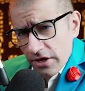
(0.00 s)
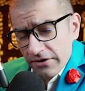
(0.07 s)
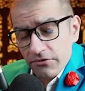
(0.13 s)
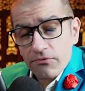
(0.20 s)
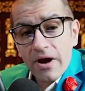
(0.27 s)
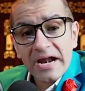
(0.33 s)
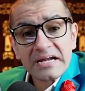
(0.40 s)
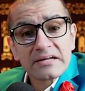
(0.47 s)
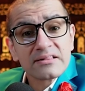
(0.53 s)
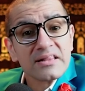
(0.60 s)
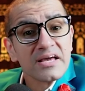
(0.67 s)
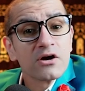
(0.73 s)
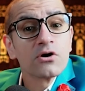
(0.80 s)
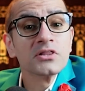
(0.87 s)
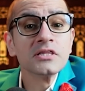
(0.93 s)
then right
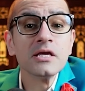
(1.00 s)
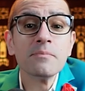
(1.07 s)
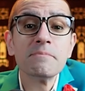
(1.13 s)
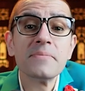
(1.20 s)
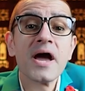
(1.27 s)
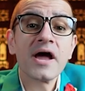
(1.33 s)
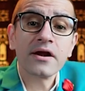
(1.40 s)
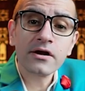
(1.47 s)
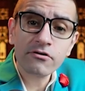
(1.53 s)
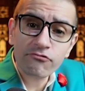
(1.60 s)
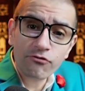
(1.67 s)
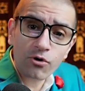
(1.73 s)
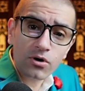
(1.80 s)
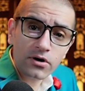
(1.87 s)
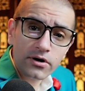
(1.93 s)
click on the
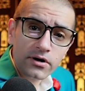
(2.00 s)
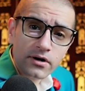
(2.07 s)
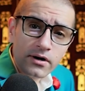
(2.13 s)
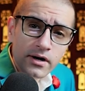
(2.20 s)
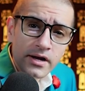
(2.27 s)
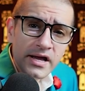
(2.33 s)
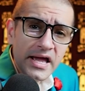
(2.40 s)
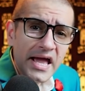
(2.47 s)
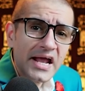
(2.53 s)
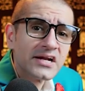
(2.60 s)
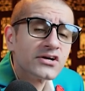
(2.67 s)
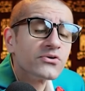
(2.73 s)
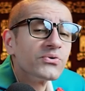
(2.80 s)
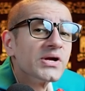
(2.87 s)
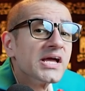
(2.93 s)
parent folder
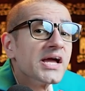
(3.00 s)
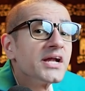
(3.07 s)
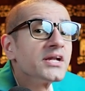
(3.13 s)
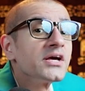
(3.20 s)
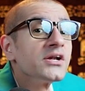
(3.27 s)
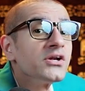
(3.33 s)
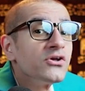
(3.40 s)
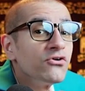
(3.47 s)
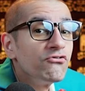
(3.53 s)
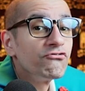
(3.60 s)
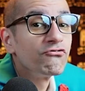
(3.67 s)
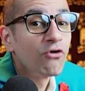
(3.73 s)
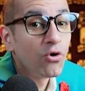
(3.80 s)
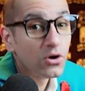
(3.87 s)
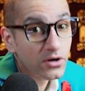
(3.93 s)
and create a new
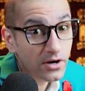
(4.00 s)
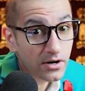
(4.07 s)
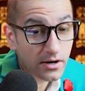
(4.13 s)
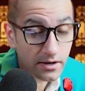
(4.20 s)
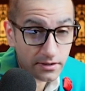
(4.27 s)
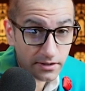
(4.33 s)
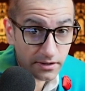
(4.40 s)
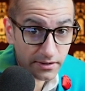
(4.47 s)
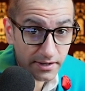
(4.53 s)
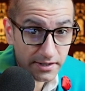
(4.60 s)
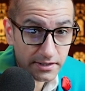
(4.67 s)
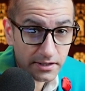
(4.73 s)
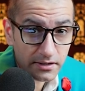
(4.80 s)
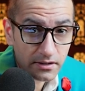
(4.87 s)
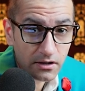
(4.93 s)
folder under
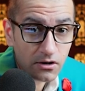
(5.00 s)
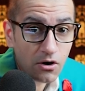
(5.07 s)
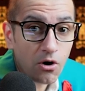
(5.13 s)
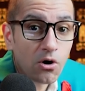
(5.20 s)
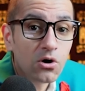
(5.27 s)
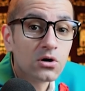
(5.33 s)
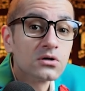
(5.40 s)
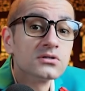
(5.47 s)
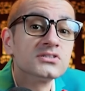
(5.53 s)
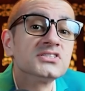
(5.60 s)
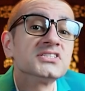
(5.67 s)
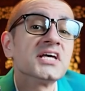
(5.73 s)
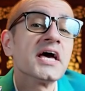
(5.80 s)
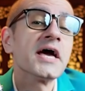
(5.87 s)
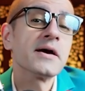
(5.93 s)
it called
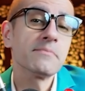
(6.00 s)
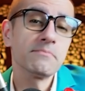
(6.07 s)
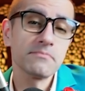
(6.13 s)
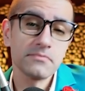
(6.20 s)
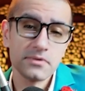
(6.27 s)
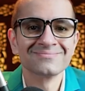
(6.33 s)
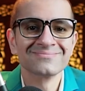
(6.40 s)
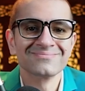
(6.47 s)
SAM.